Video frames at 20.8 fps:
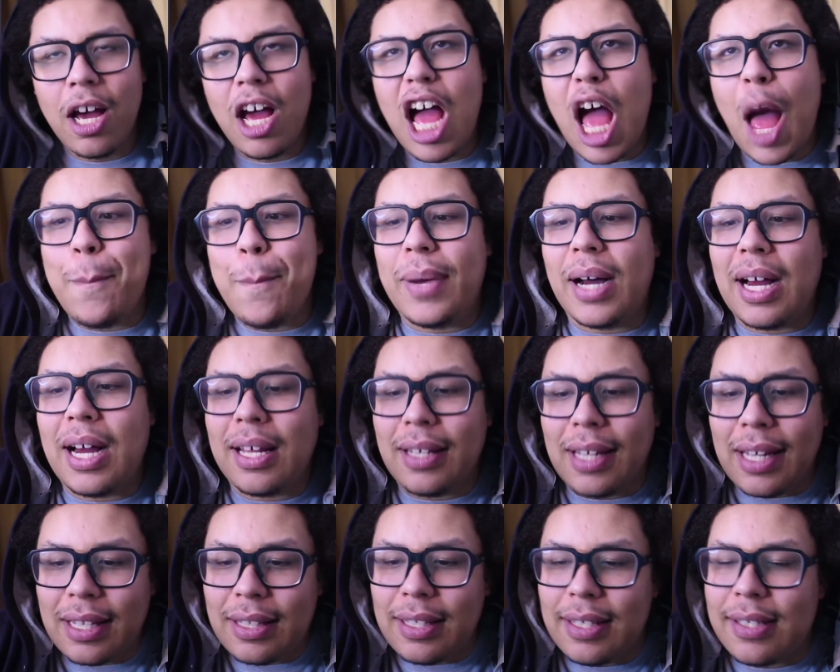by like
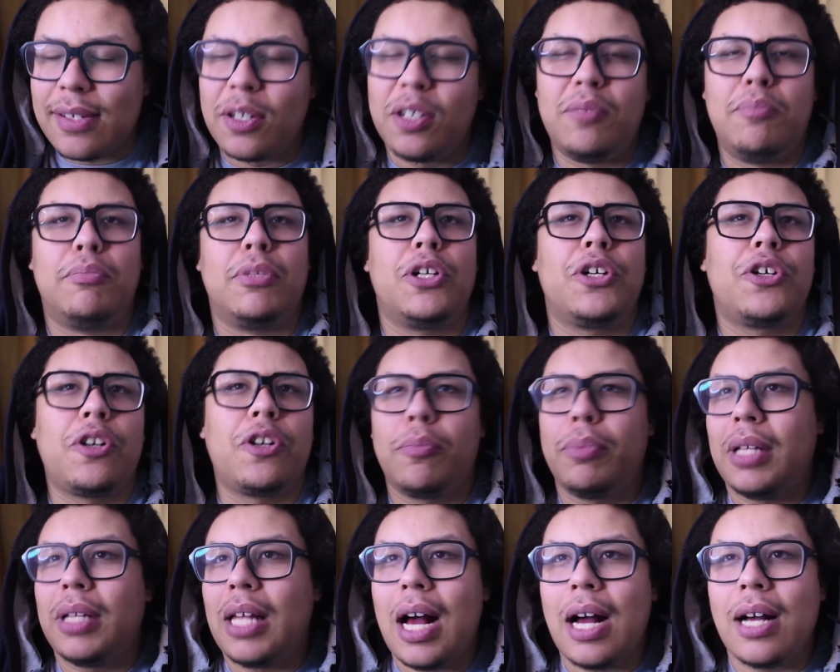these little murder
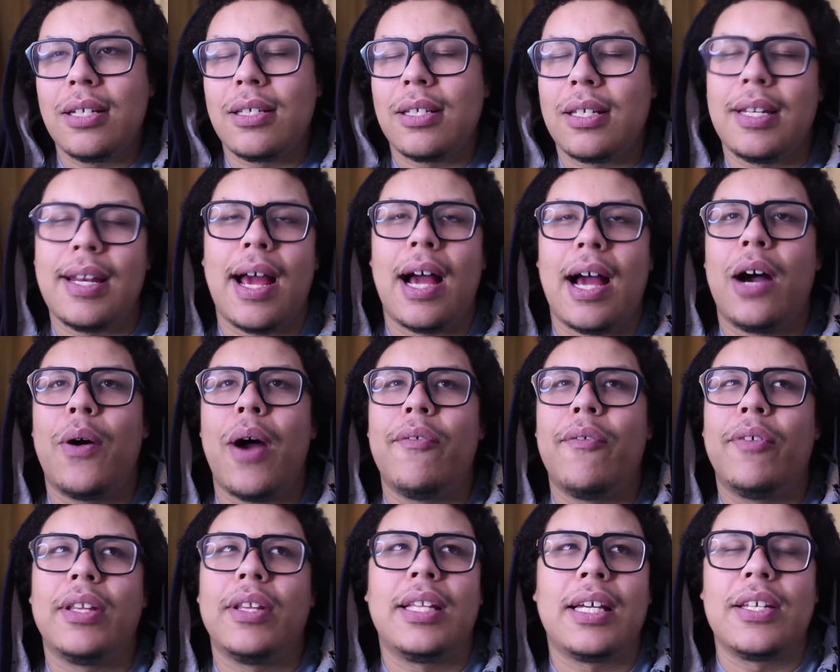plots, and how
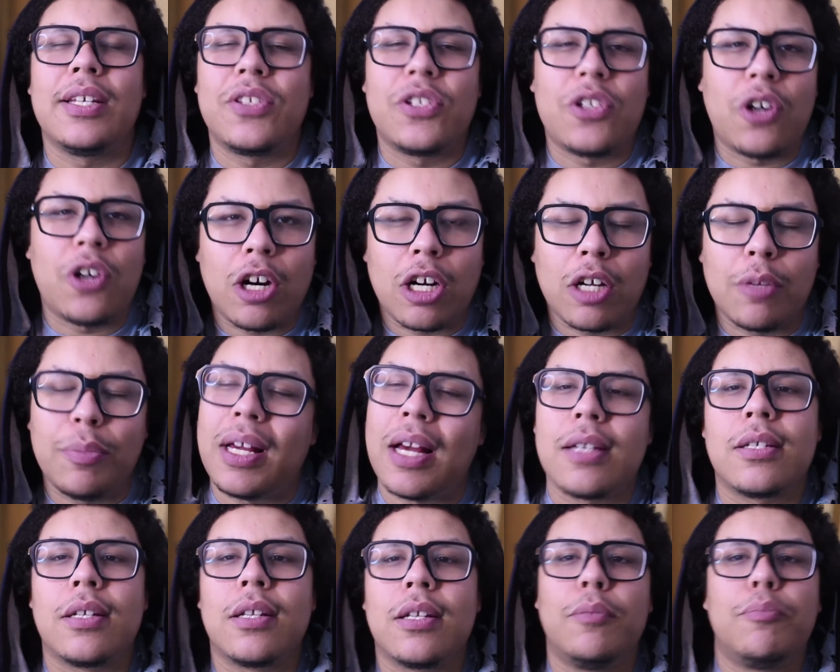everything is dark because of
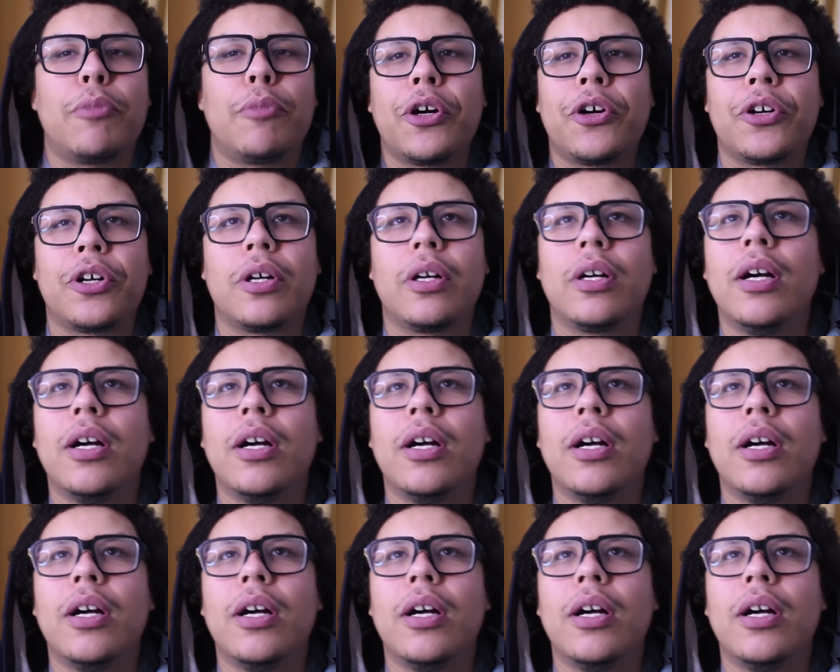the murder,